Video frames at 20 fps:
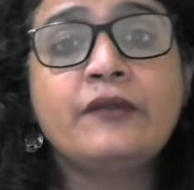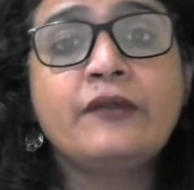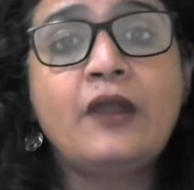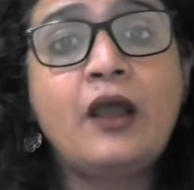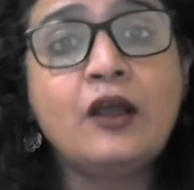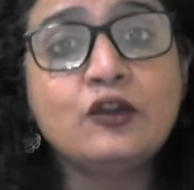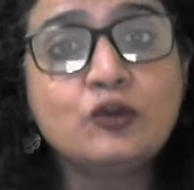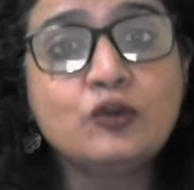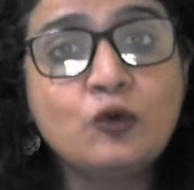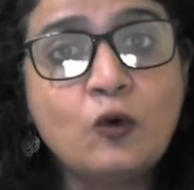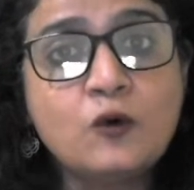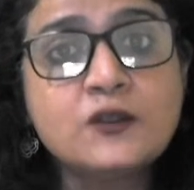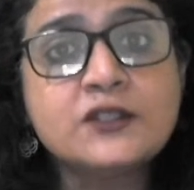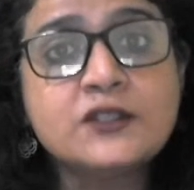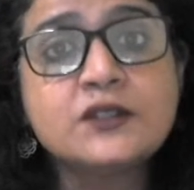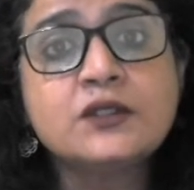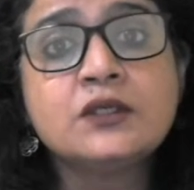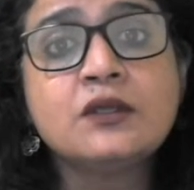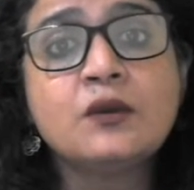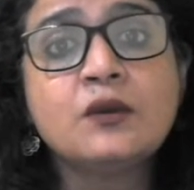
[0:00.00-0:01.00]
are
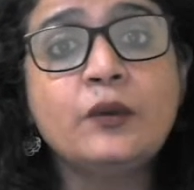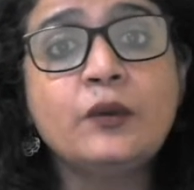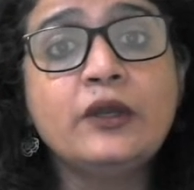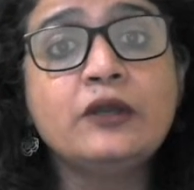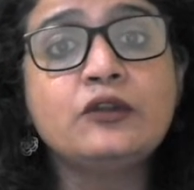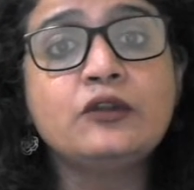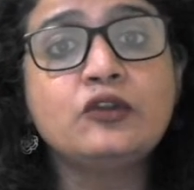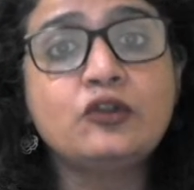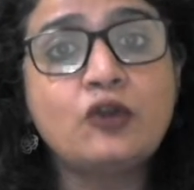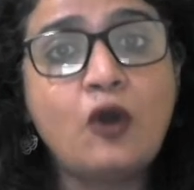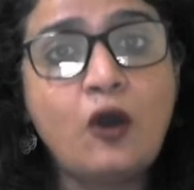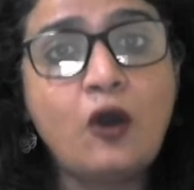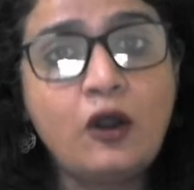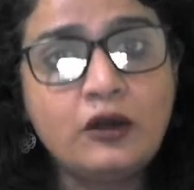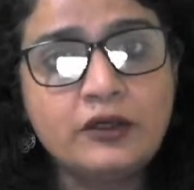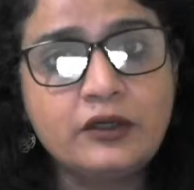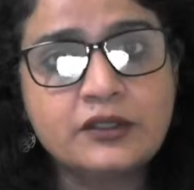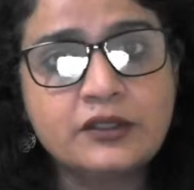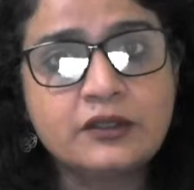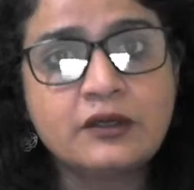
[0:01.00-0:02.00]
those where
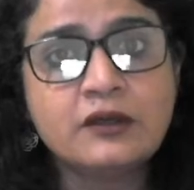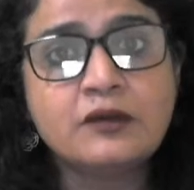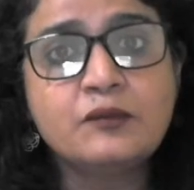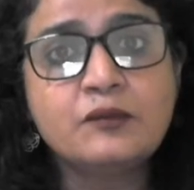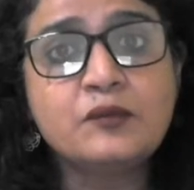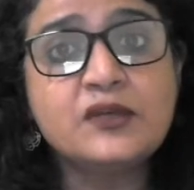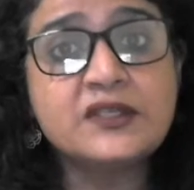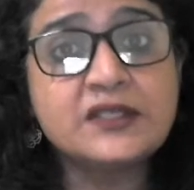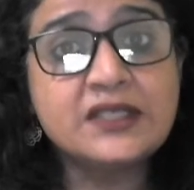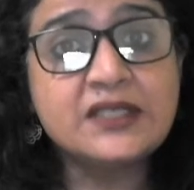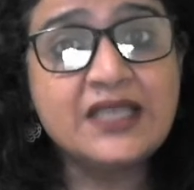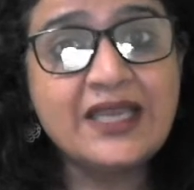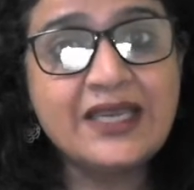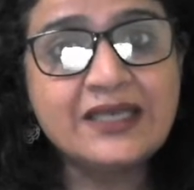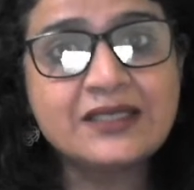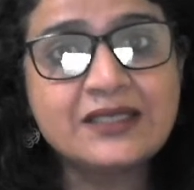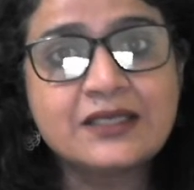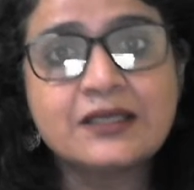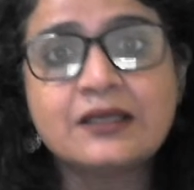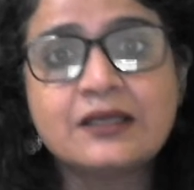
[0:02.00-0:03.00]
thought
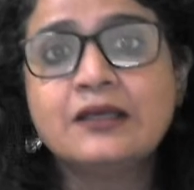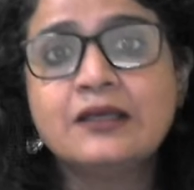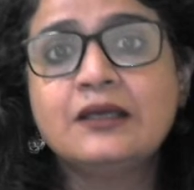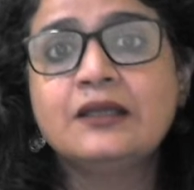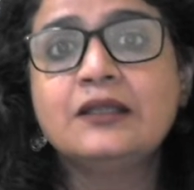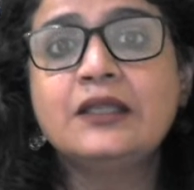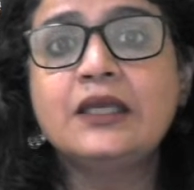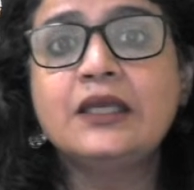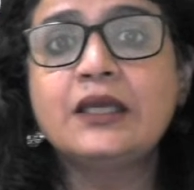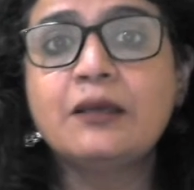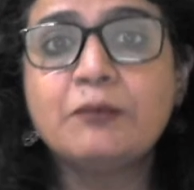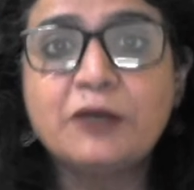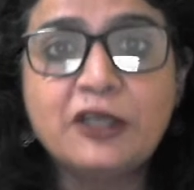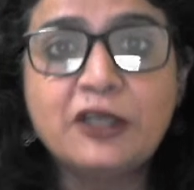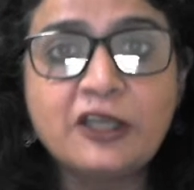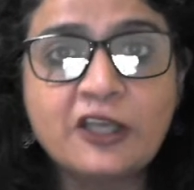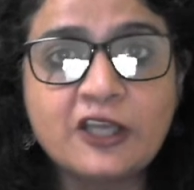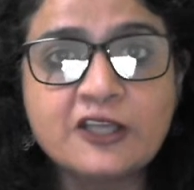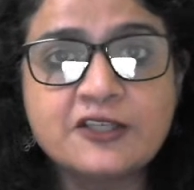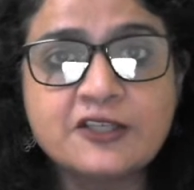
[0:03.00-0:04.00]
precedes the
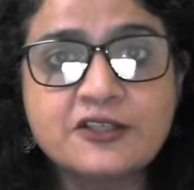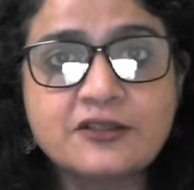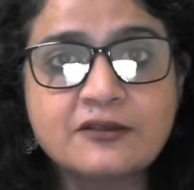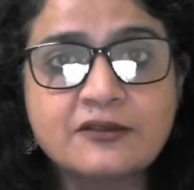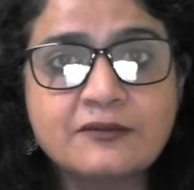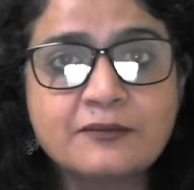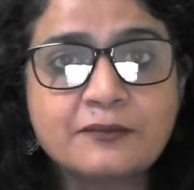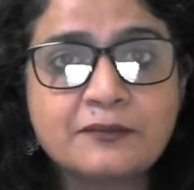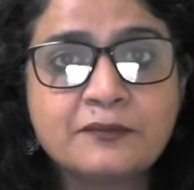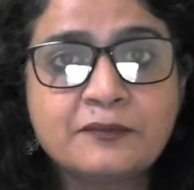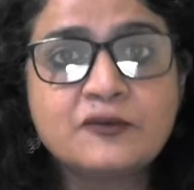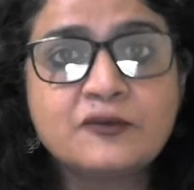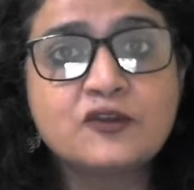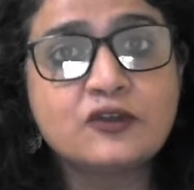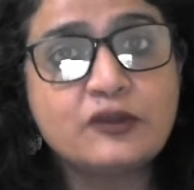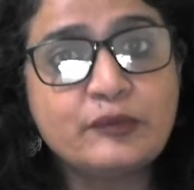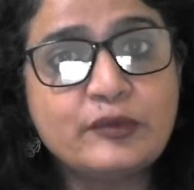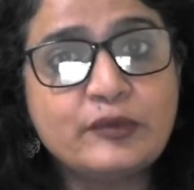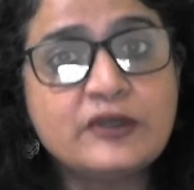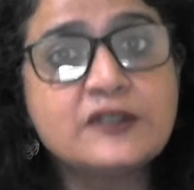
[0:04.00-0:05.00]
communication. So
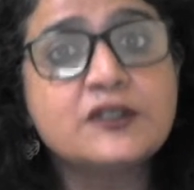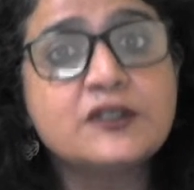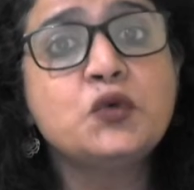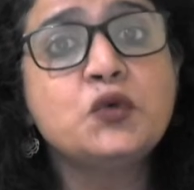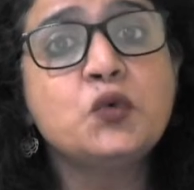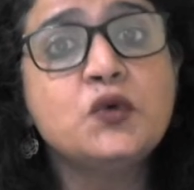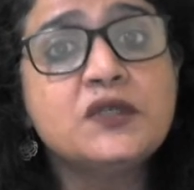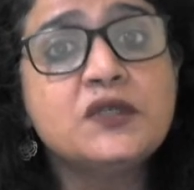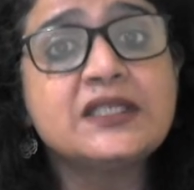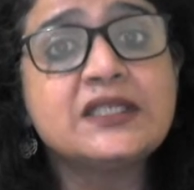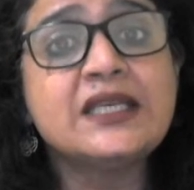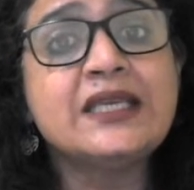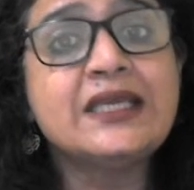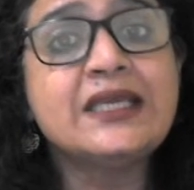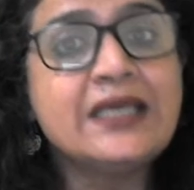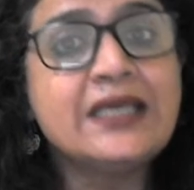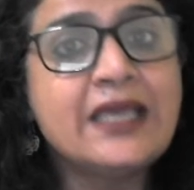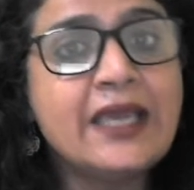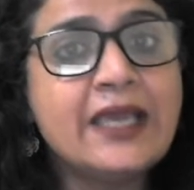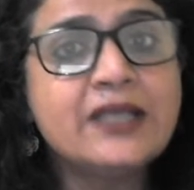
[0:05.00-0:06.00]
the person who is
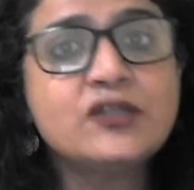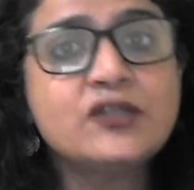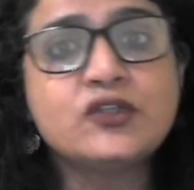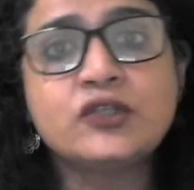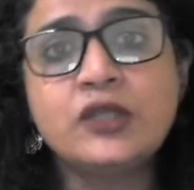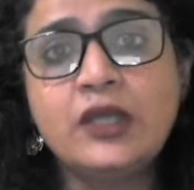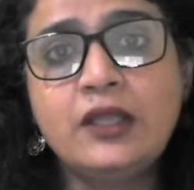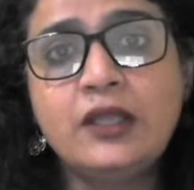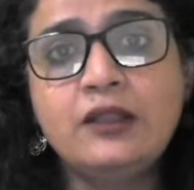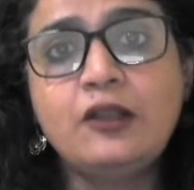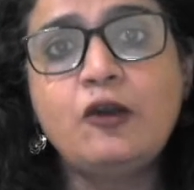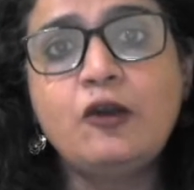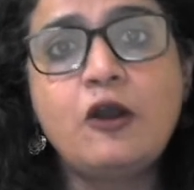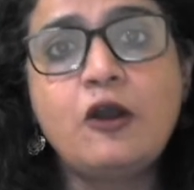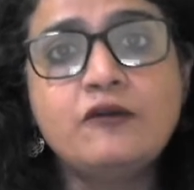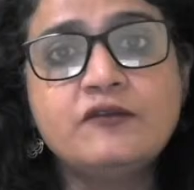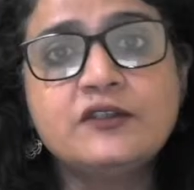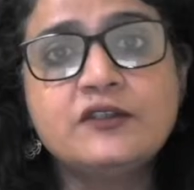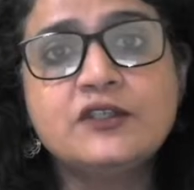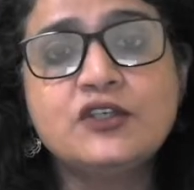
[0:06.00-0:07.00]
engaged in the
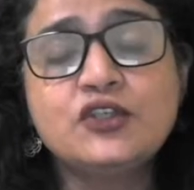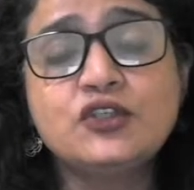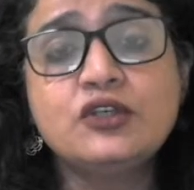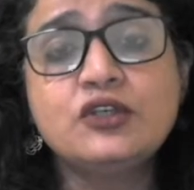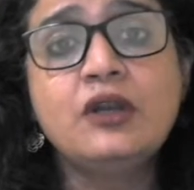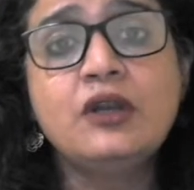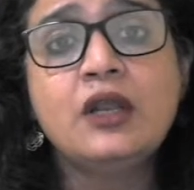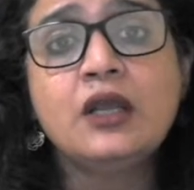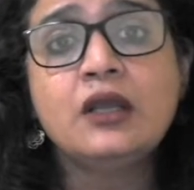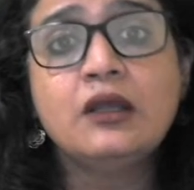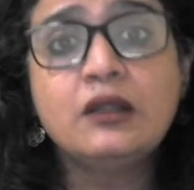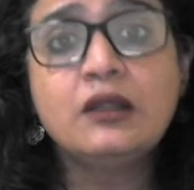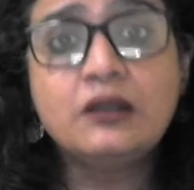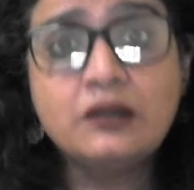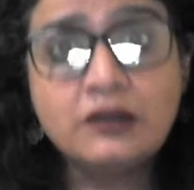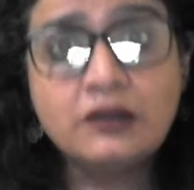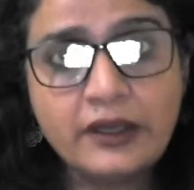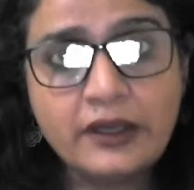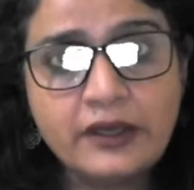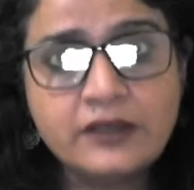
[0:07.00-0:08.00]
conversation
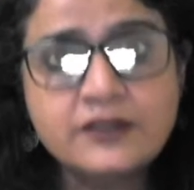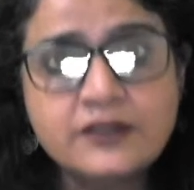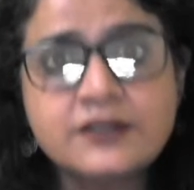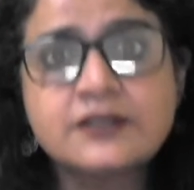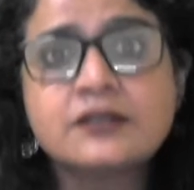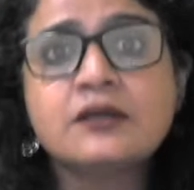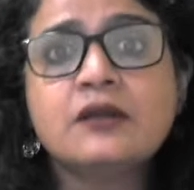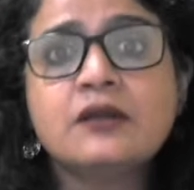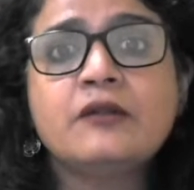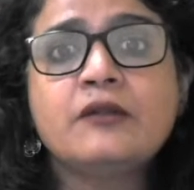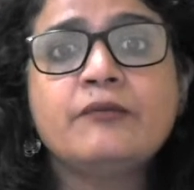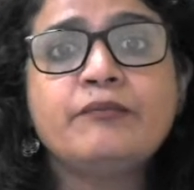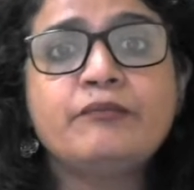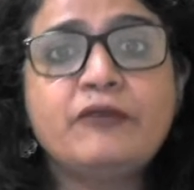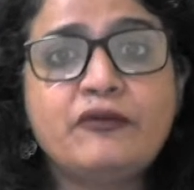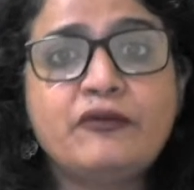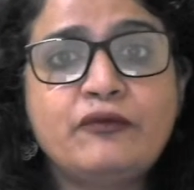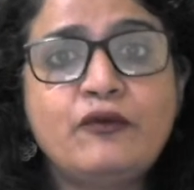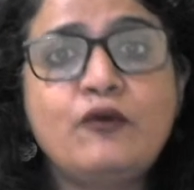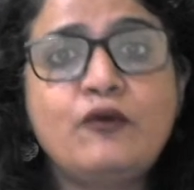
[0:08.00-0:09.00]
thinks
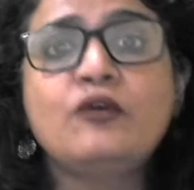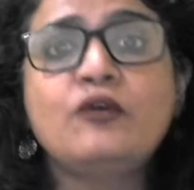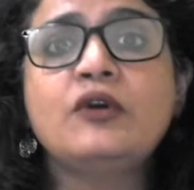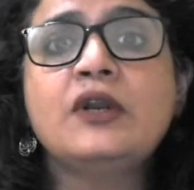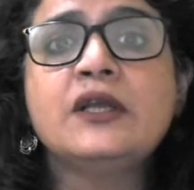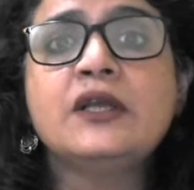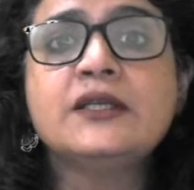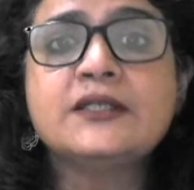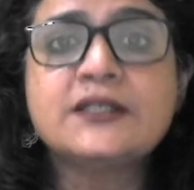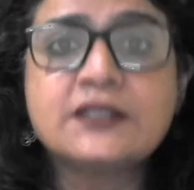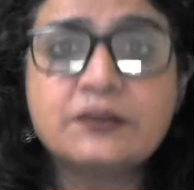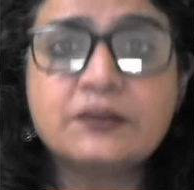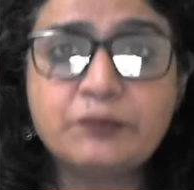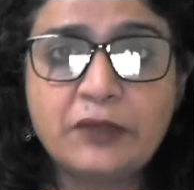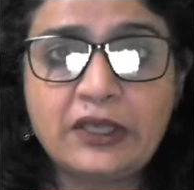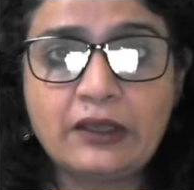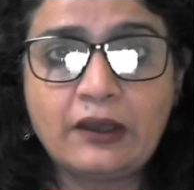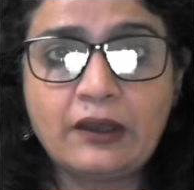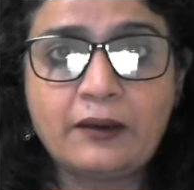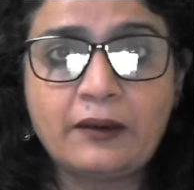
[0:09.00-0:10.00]
before
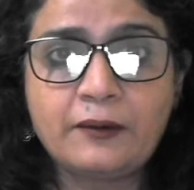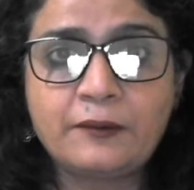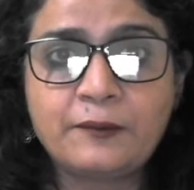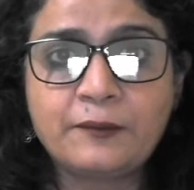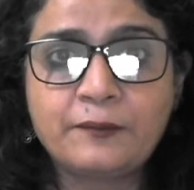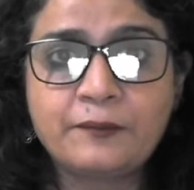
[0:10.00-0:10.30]
speaking.